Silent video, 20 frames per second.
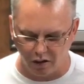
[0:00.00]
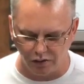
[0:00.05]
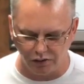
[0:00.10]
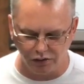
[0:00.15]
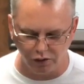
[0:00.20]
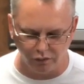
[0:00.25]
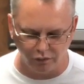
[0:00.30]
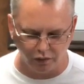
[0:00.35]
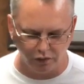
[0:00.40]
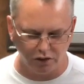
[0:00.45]

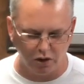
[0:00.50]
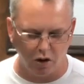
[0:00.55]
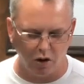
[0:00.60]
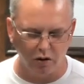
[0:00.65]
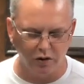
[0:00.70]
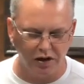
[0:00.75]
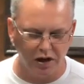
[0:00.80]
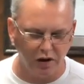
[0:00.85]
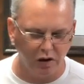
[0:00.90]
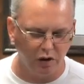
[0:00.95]
also for
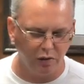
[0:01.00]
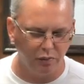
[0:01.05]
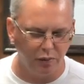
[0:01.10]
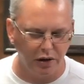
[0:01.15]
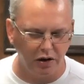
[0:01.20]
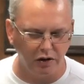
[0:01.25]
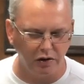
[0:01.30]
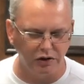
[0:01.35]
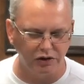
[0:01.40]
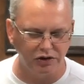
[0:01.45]
Tall Karen
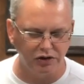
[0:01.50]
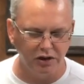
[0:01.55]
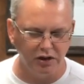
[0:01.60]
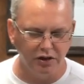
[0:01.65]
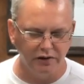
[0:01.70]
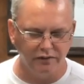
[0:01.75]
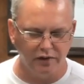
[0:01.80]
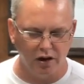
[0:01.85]
Pierce.